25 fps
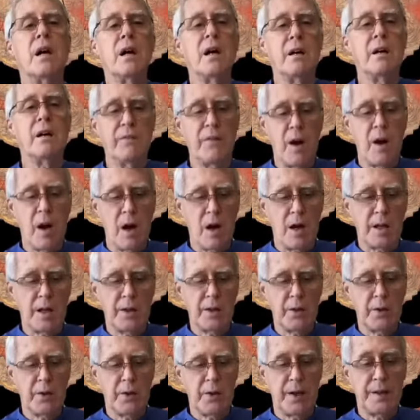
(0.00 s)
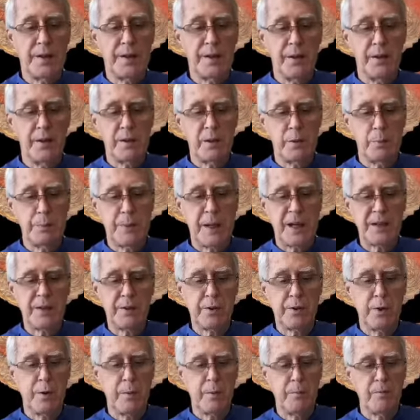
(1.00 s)
of honoring the
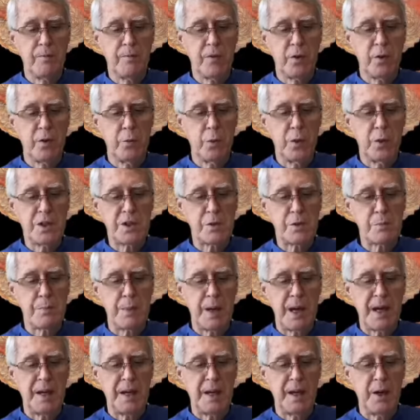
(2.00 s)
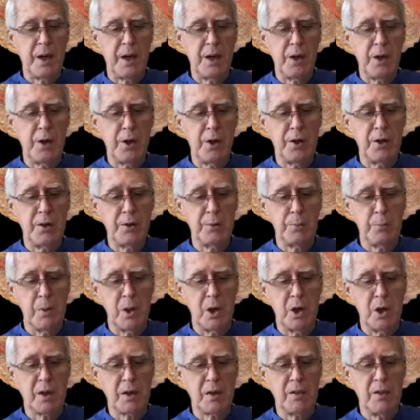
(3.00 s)
spectrum for which binaries
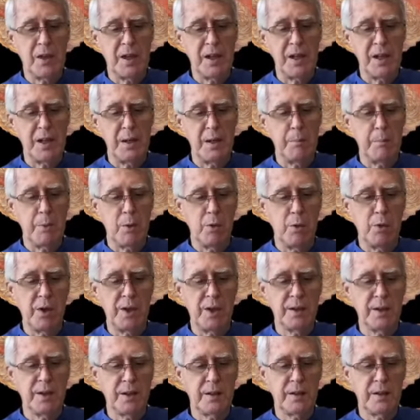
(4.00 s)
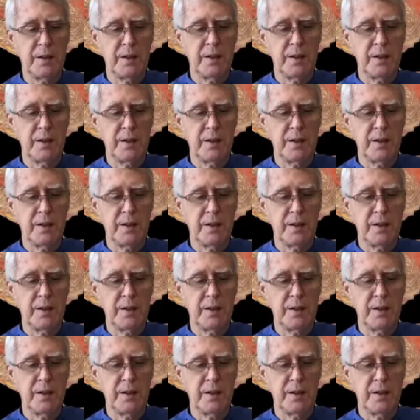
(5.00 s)
mark the endpoints.